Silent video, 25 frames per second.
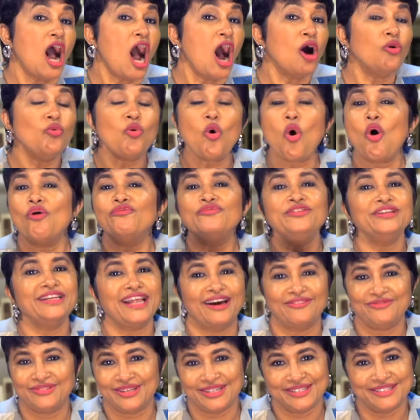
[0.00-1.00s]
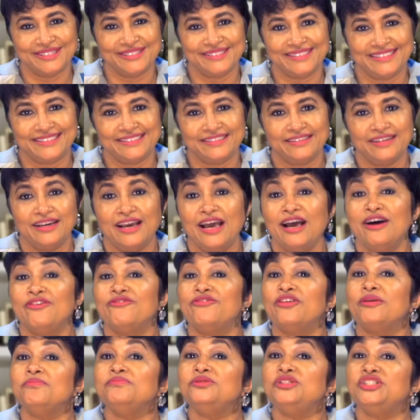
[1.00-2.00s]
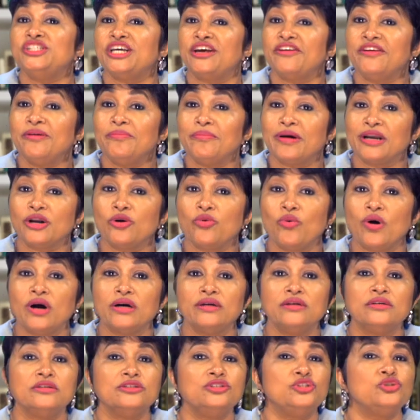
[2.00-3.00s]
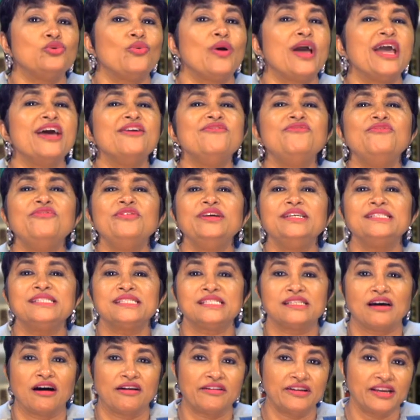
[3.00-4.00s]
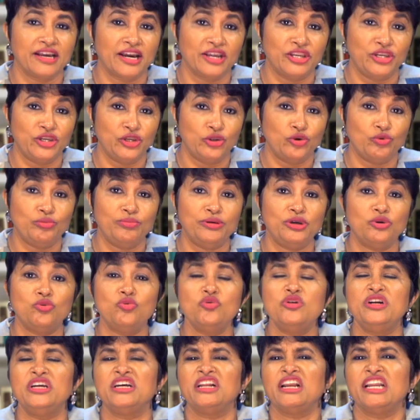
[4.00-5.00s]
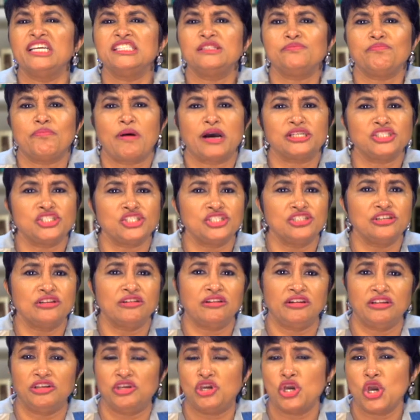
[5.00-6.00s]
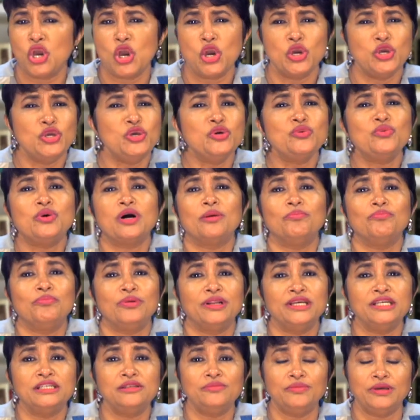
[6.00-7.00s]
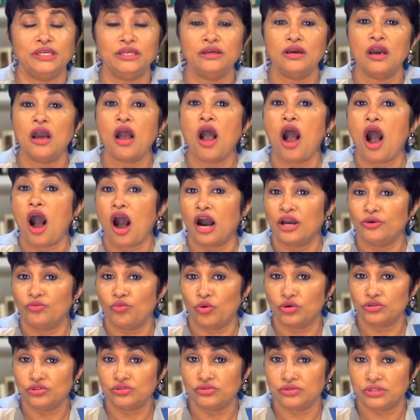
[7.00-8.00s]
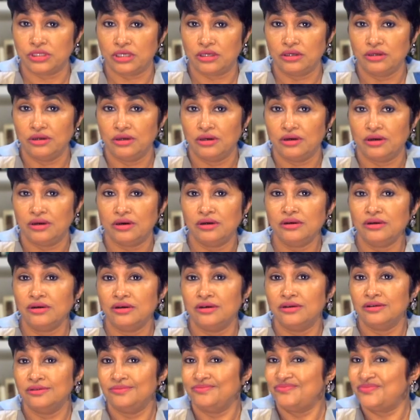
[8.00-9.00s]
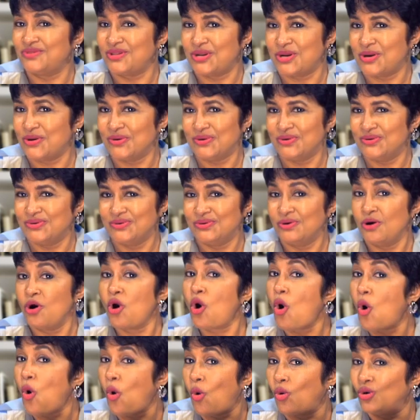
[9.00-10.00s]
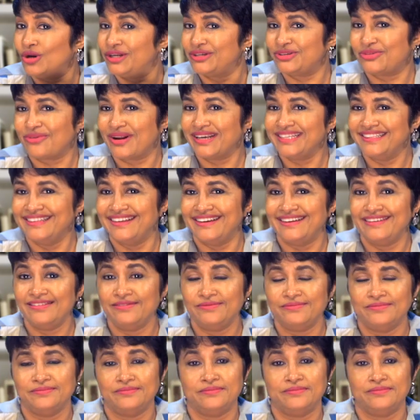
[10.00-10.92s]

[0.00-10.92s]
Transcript: How often have we heard it? From Jerry Maguire to every starry eyed newbie who declares passionately, You complete me, I want to say, Uh uh, no, no, hold it right there.